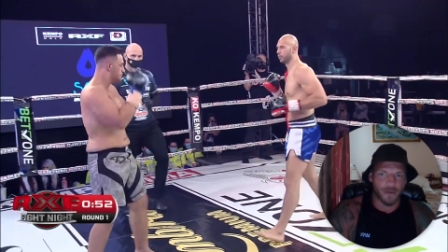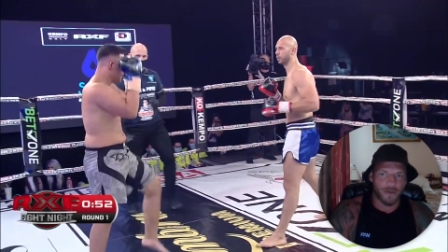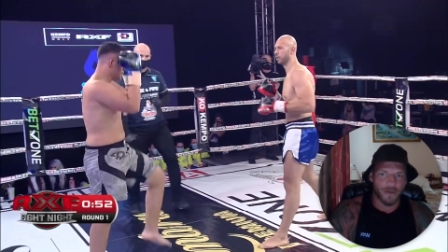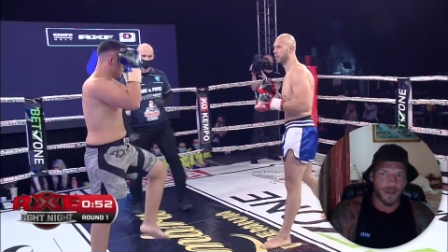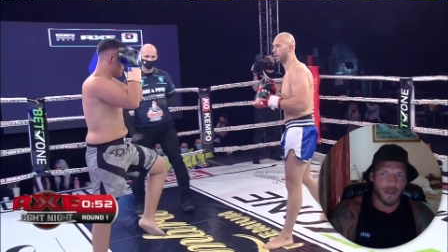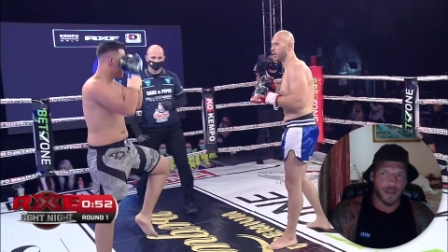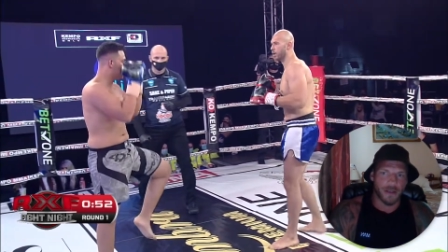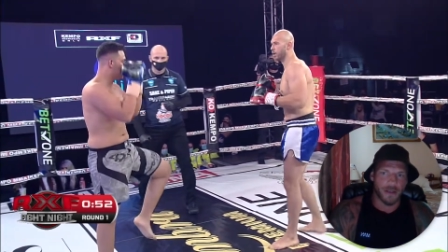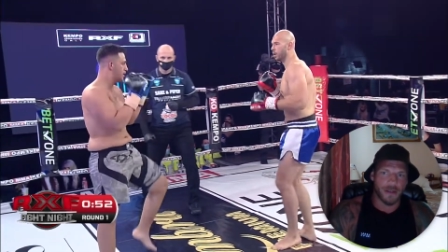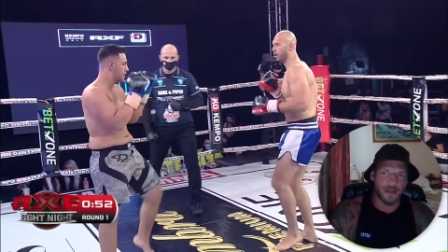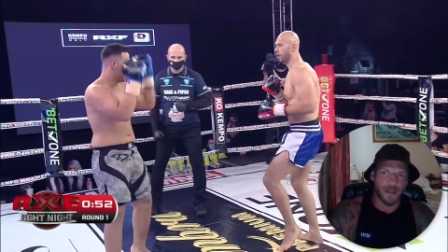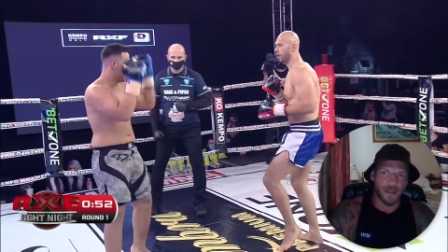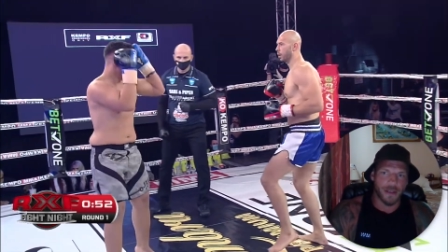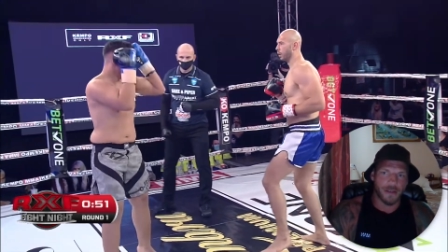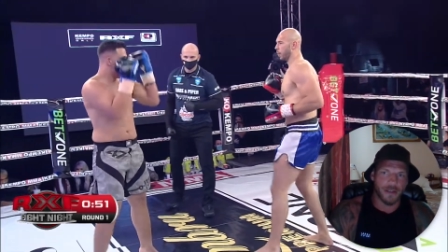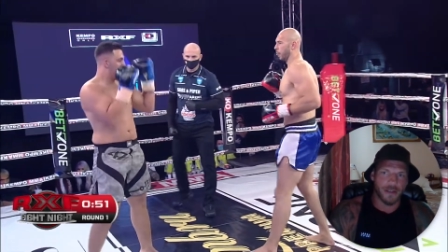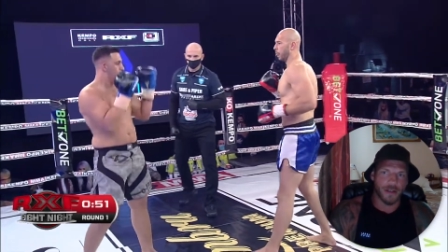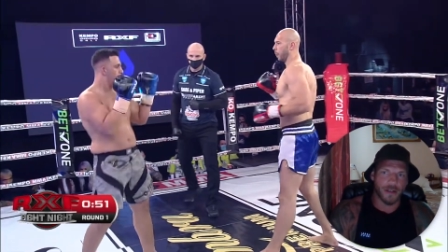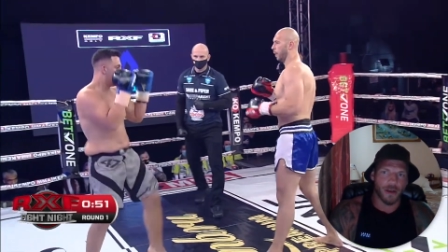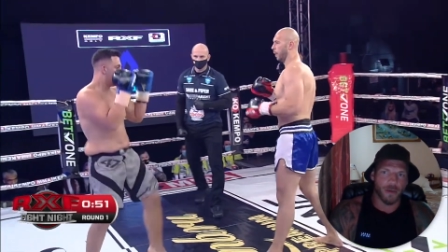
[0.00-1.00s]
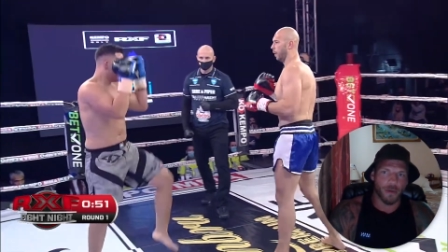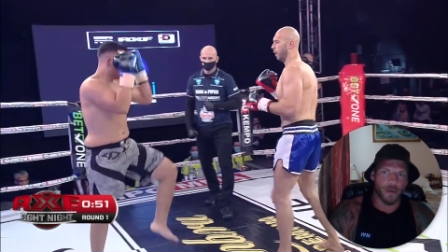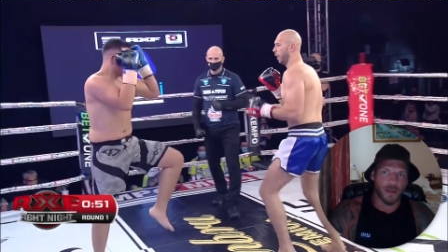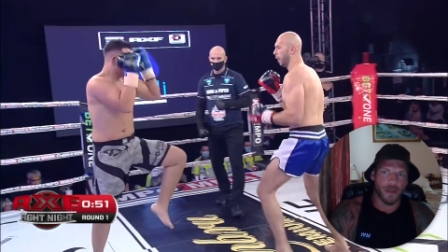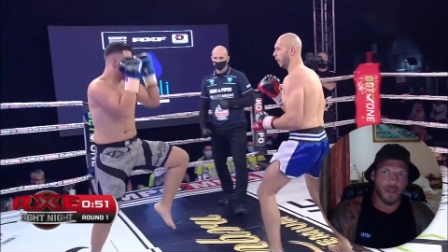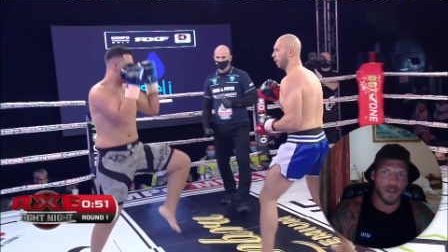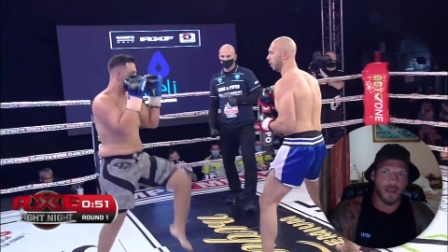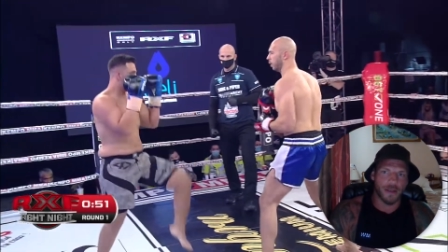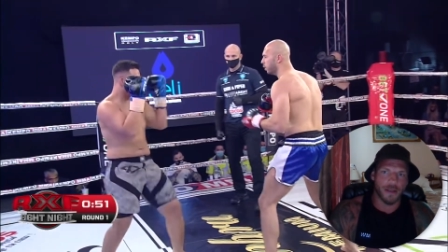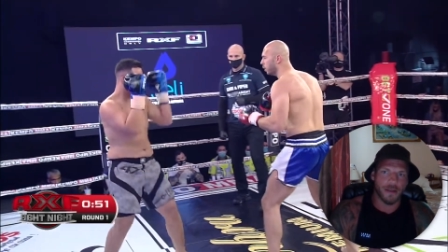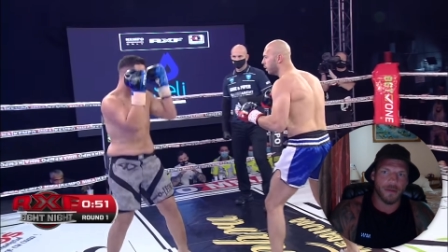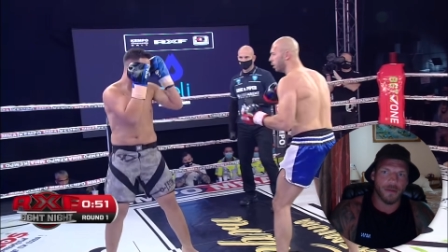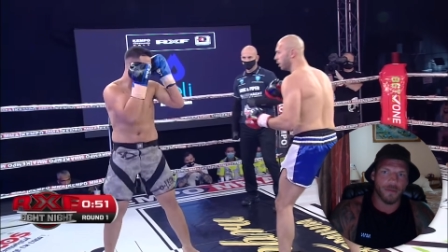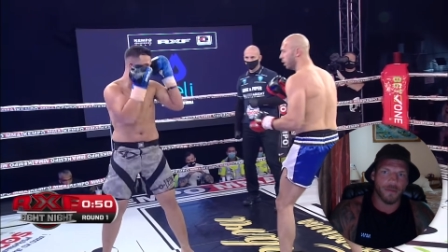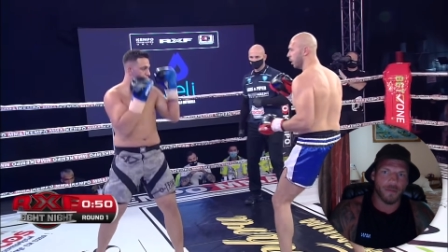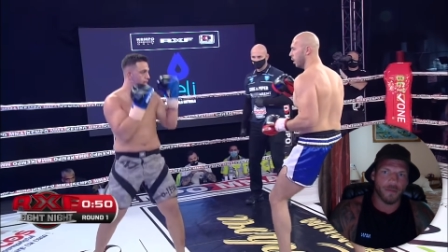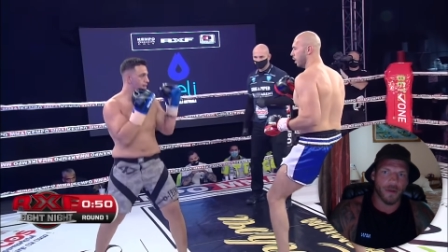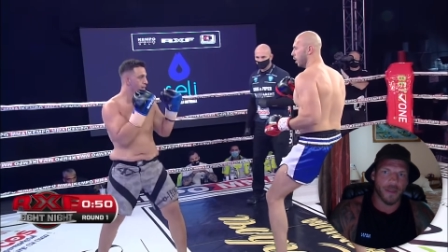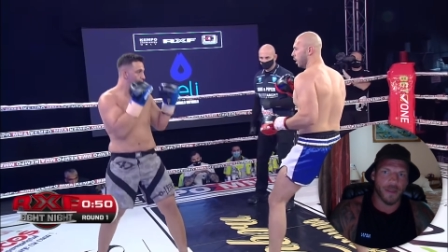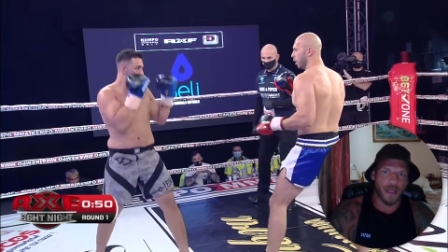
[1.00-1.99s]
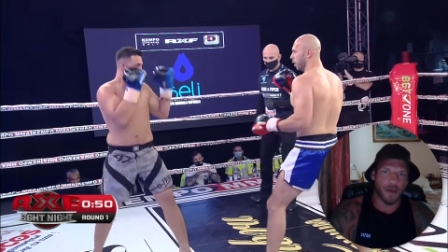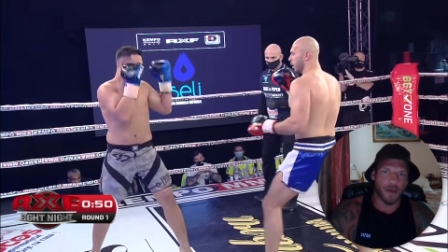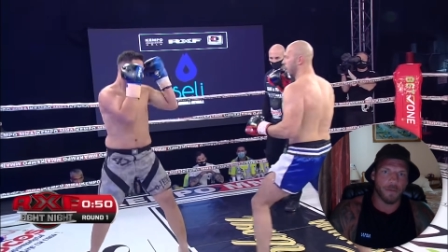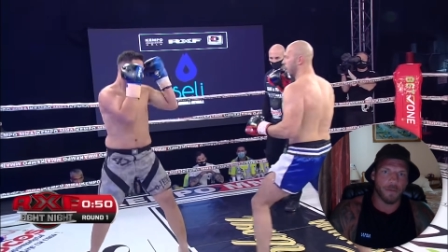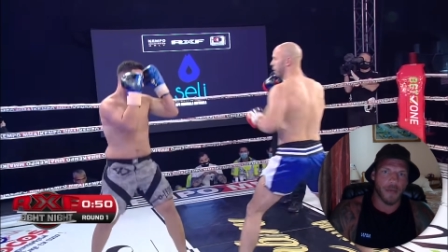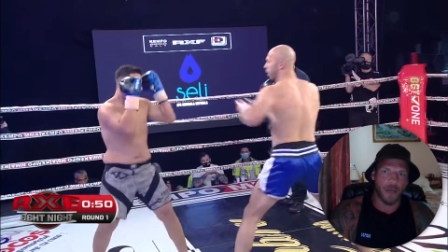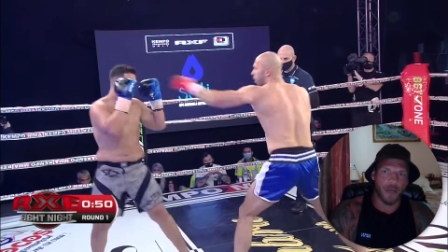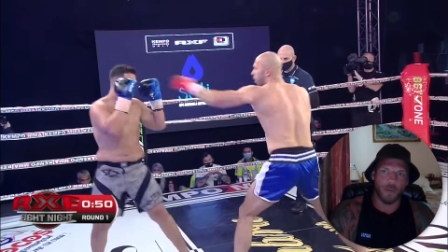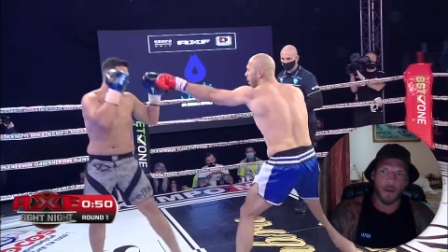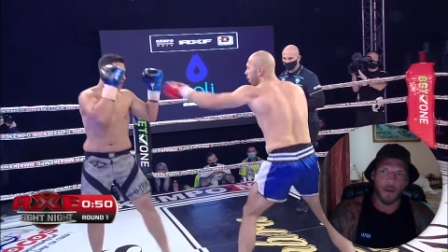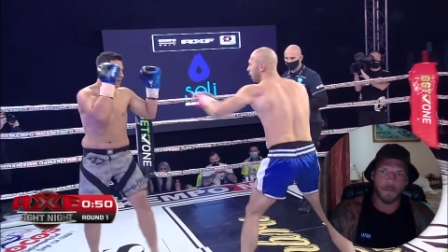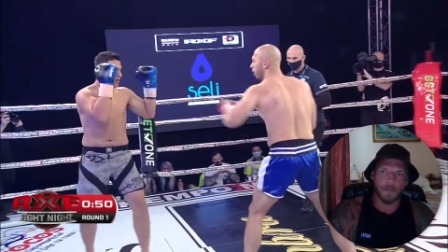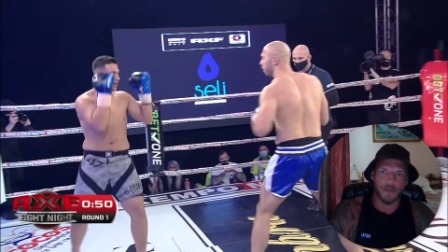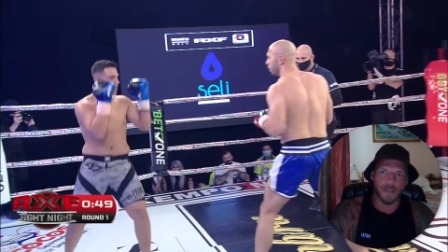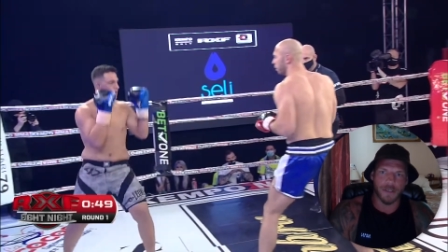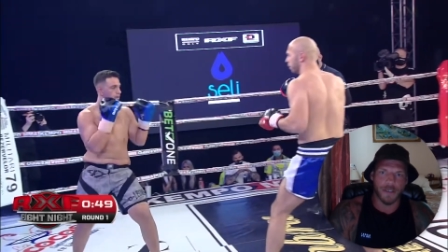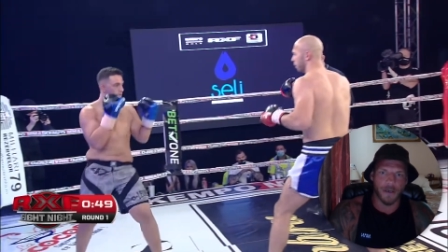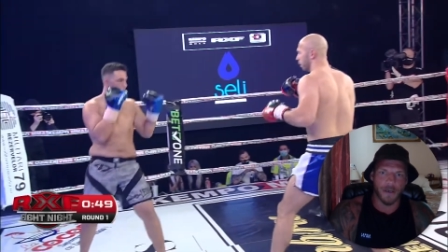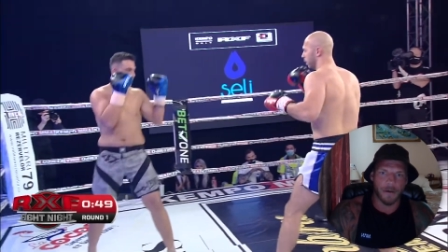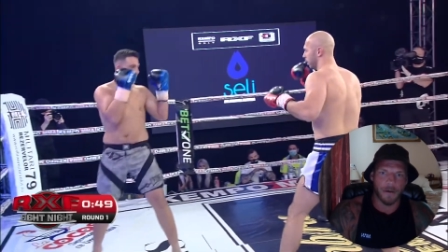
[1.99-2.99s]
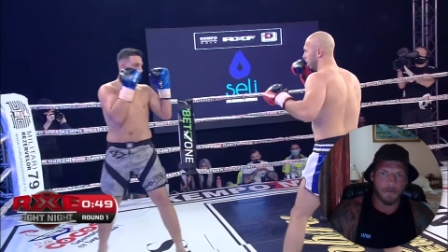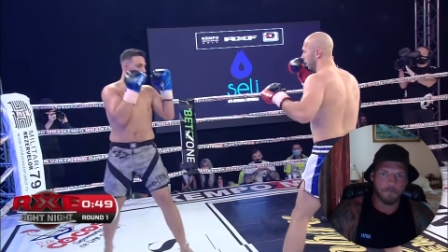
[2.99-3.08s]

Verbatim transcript: you you, you know what you what their main weapons are.